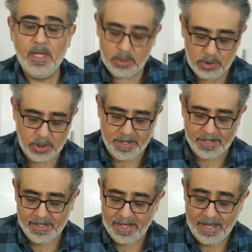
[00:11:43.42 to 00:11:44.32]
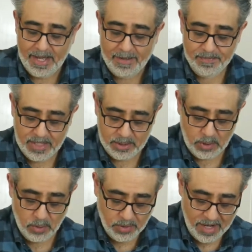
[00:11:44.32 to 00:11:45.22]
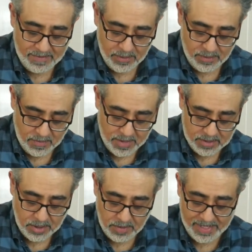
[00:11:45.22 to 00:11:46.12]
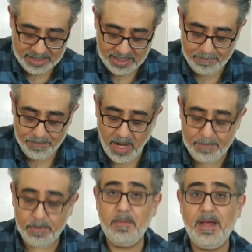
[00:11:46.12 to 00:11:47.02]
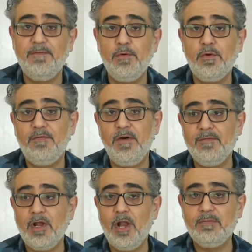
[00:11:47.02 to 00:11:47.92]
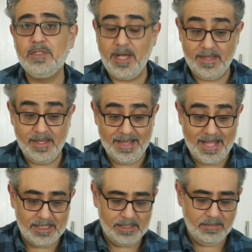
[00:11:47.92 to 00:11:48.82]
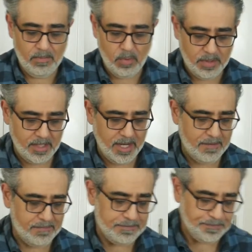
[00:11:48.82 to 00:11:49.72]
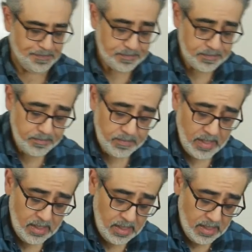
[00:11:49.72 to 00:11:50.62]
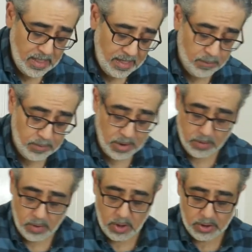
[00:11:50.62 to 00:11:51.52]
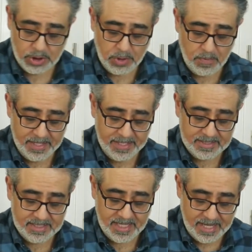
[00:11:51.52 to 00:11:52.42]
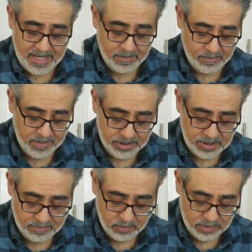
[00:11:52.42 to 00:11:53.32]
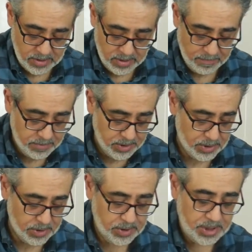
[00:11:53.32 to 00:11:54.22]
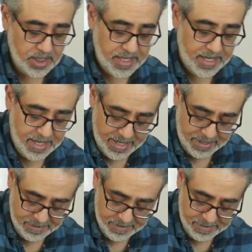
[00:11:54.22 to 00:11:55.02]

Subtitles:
do it. It's your gravy, you're the one who's going to eat it. I put about 4 or 5 cloves, and I think that's more than enough. I've also got 2 onions here, which I'm also going to just chuck in here.